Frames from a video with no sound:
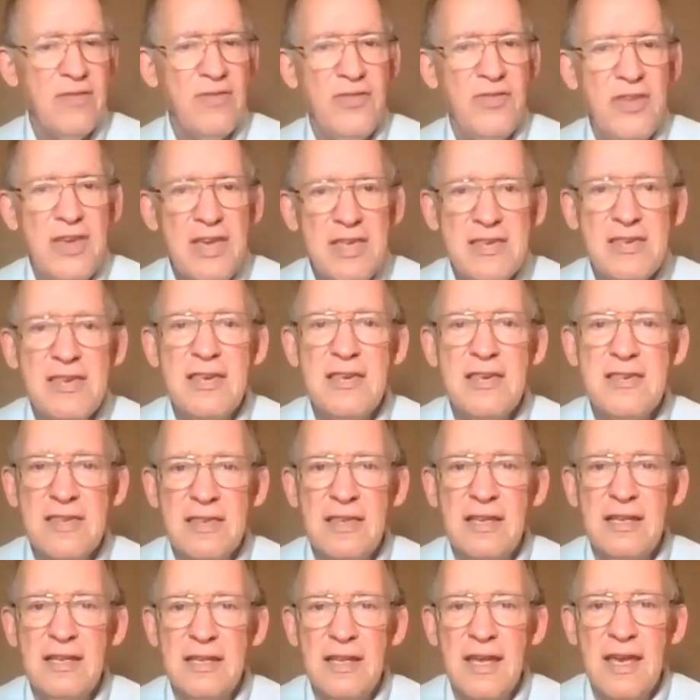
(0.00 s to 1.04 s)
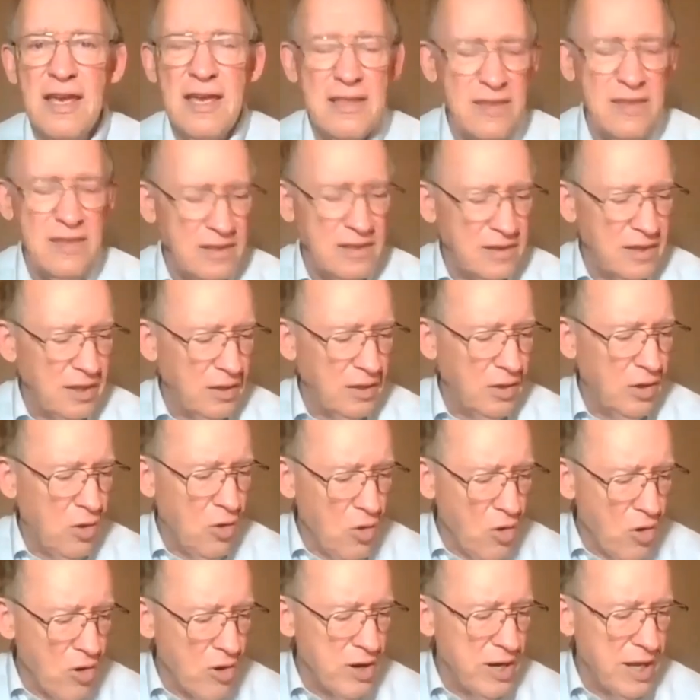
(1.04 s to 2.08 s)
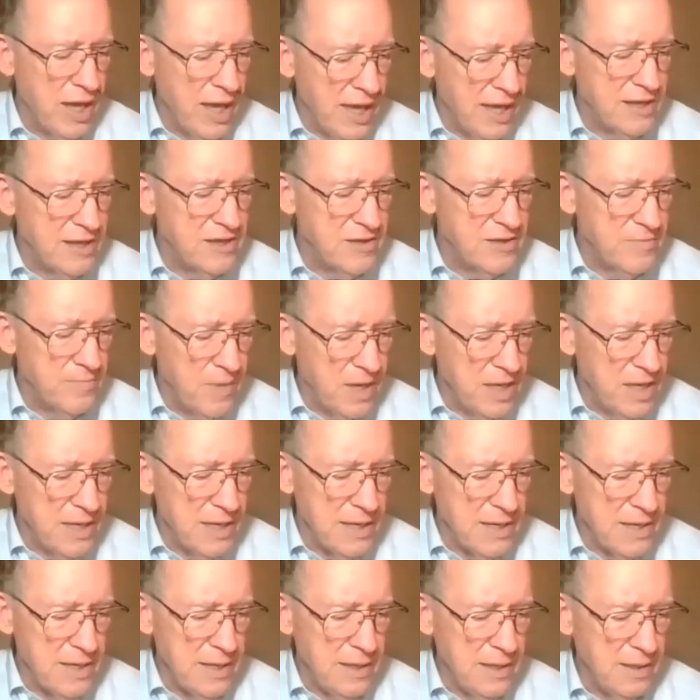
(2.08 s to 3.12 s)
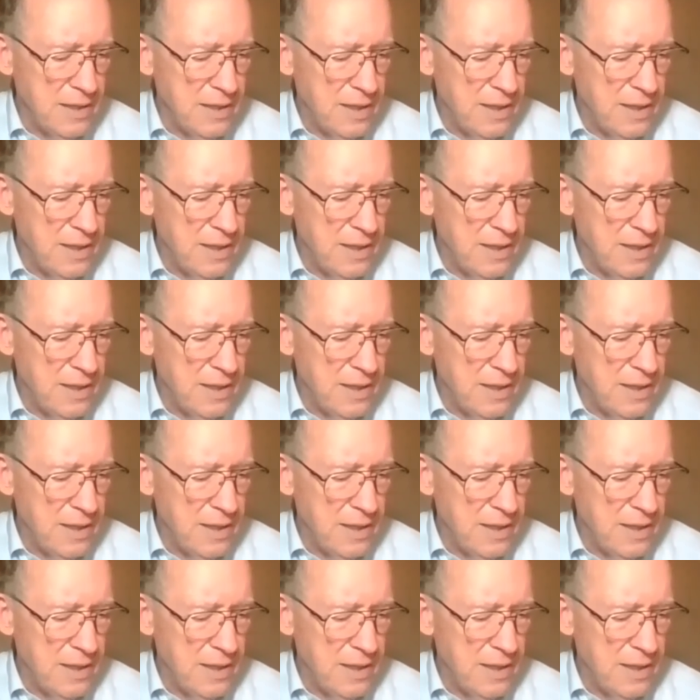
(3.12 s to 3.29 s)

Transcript: This is the day that the Lord has made.